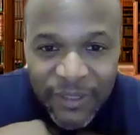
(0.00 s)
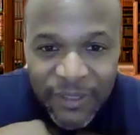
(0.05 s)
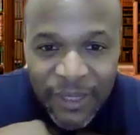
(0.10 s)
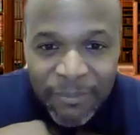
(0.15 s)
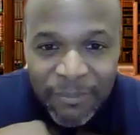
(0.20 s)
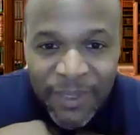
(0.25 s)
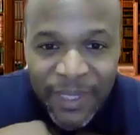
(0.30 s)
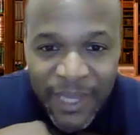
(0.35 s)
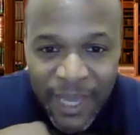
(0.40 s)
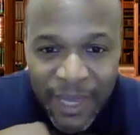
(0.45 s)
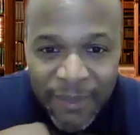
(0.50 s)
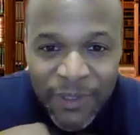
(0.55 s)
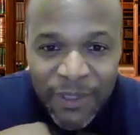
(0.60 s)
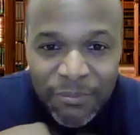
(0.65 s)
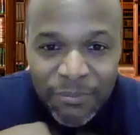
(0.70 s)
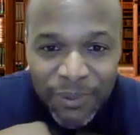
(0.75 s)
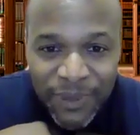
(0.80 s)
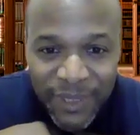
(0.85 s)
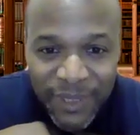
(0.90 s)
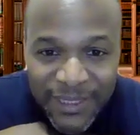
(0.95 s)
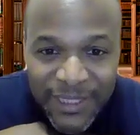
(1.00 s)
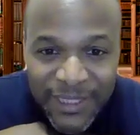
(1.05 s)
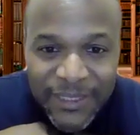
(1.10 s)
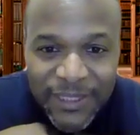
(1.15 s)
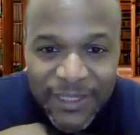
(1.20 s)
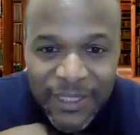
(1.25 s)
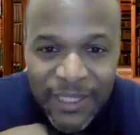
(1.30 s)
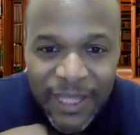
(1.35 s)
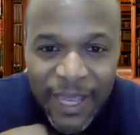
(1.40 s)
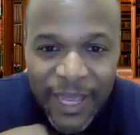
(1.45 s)
It became complicit
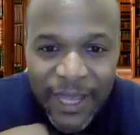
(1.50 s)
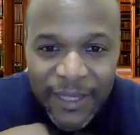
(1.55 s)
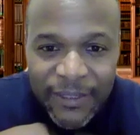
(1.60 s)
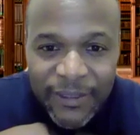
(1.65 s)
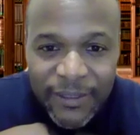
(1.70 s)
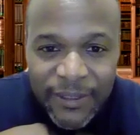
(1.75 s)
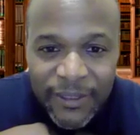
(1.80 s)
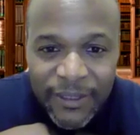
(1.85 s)
to that.